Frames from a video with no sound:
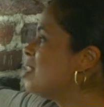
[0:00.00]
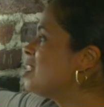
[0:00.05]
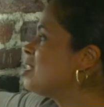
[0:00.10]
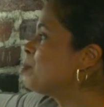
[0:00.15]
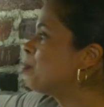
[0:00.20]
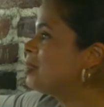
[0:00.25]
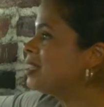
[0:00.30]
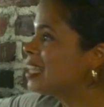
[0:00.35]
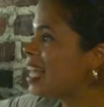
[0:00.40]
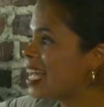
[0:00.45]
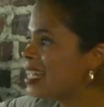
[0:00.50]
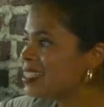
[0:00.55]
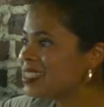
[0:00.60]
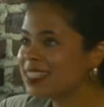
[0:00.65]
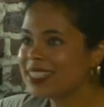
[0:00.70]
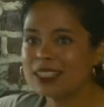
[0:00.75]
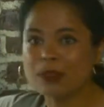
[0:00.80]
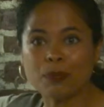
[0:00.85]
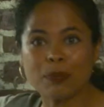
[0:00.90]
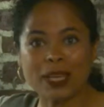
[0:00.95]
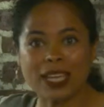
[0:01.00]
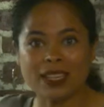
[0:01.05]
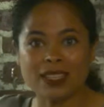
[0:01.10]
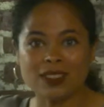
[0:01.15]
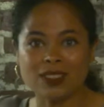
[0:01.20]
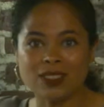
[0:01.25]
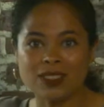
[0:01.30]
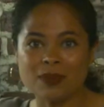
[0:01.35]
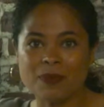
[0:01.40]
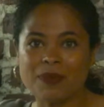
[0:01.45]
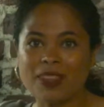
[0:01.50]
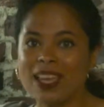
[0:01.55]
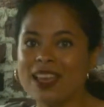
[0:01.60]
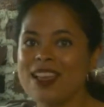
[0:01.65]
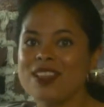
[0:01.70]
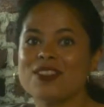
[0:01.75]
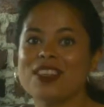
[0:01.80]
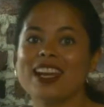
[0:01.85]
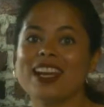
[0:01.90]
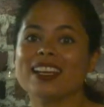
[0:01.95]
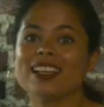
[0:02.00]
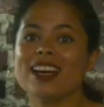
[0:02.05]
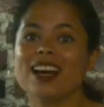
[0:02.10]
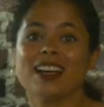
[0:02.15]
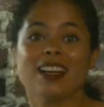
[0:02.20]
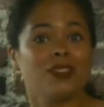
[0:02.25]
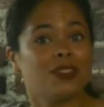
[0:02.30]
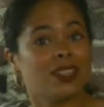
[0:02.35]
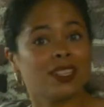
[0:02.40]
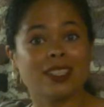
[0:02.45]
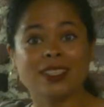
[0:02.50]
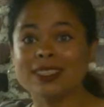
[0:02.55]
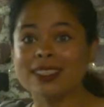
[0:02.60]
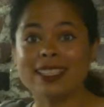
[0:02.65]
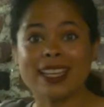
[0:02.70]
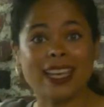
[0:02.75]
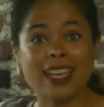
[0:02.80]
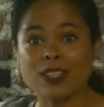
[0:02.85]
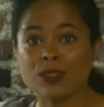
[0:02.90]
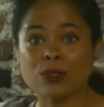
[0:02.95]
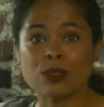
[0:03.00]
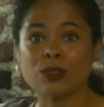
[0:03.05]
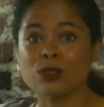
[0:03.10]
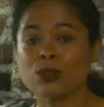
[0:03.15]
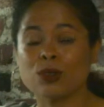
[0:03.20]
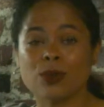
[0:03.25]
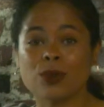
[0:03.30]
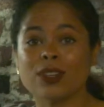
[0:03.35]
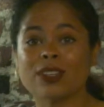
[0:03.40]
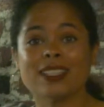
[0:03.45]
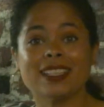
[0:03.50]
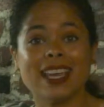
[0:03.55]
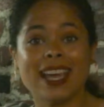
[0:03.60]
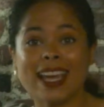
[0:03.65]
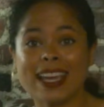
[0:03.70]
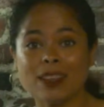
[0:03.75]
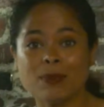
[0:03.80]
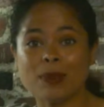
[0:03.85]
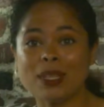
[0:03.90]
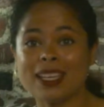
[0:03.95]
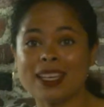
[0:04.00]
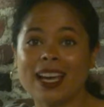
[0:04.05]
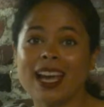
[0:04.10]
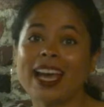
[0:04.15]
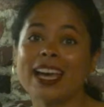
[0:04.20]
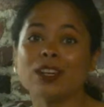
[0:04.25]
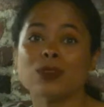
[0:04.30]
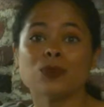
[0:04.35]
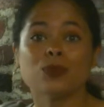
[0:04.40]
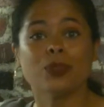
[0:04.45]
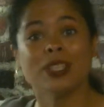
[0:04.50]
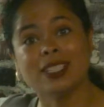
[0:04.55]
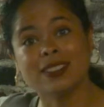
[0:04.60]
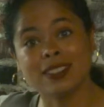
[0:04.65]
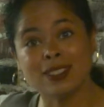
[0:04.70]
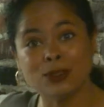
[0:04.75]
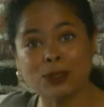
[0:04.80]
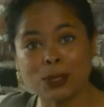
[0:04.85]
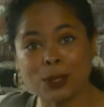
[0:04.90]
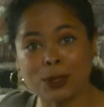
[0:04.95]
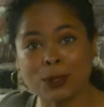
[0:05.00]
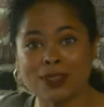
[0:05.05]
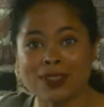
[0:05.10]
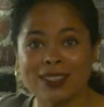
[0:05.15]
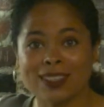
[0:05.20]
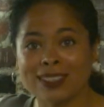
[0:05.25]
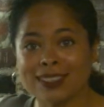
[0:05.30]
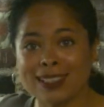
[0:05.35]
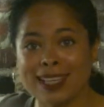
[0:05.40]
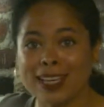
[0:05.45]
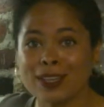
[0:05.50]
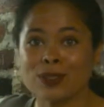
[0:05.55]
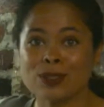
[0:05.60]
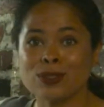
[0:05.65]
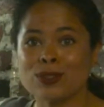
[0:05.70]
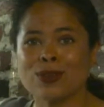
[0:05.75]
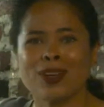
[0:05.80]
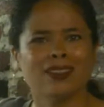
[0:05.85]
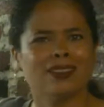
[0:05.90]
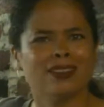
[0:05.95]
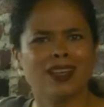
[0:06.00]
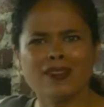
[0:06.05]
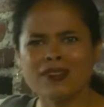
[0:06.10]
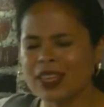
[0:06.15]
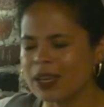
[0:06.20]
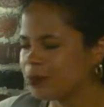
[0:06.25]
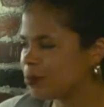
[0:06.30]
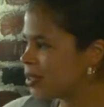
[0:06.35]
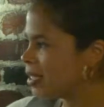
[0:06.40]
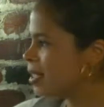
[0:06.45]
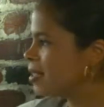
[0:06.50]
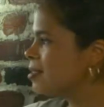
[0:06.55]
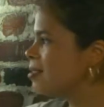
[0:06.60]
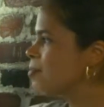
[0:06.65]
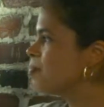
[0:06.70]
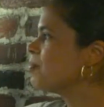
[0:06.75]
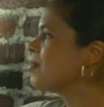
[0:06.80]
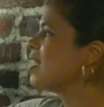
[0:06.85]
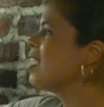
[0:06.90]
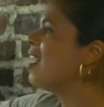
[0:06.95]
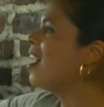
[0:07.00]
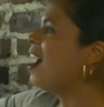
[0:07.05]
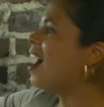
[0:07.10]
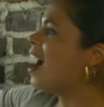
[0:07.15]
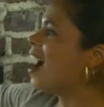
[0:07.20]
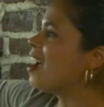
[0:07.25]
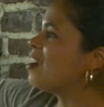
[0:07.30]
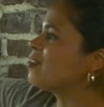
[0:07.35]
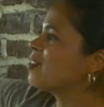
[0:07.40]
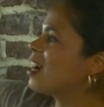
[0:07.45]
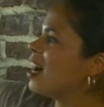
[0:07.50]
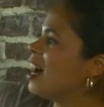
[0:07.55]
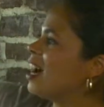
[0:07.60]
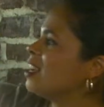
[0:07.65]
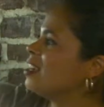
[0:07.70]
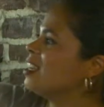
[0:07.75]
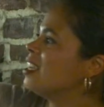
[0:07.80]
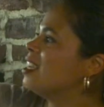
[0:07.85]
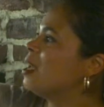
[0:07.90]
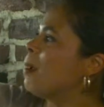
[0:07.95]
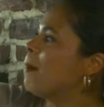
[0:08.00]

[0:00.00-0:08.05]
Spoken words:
these plastic bins that I got at the Container Store. Yay me, I had a reason to go to the Container Store. I love that place. I've got